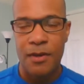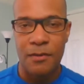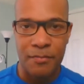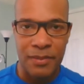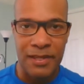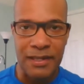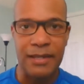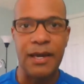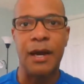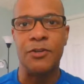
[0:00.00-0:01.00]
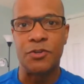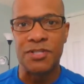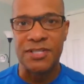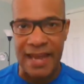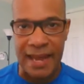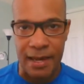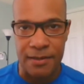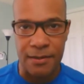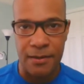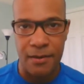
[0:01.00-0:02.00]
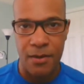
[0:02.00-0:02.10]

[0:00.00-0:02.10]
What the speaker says: completely understand